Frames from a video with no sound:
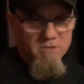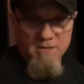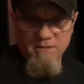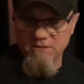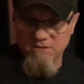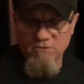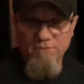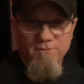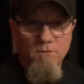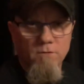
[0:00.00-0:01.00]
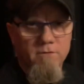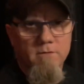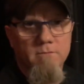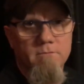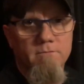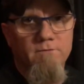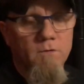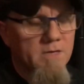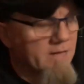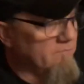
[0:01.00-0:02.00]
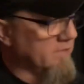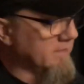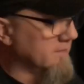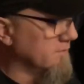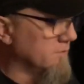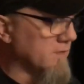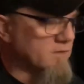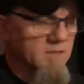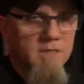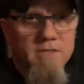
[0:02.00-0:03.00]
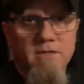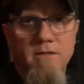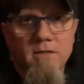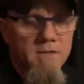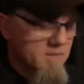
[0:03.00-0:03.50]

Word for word: I think this is their fourth full length release in 2018